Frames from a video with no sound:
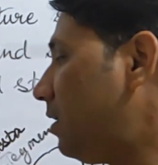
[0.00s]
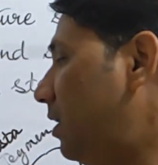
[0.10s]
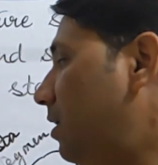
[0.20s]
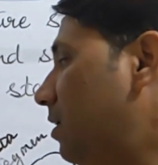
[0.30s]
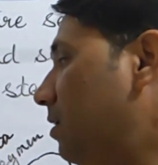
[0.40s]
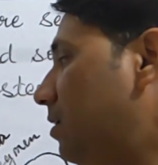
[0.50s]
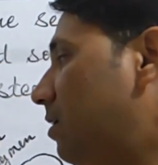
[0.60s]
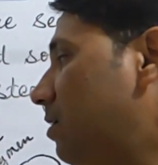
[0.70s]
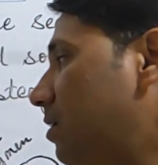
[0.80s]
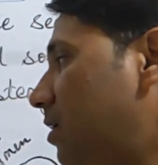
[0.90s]
and
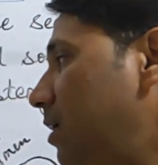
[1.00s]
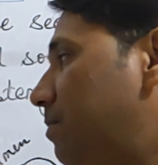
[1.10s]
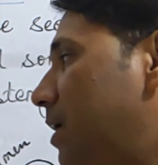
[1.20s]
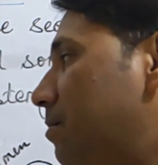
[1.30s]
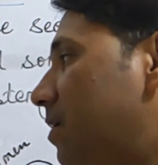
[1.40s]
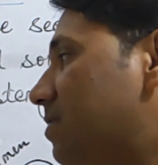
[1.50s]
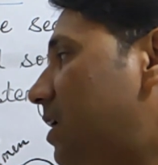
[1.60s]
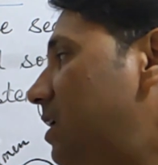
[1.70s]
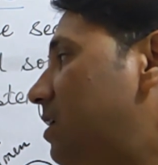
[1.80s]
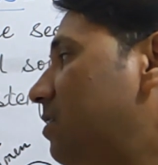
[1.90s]
keep them
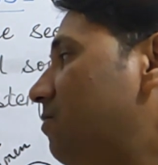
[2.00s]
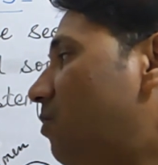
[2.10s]
aside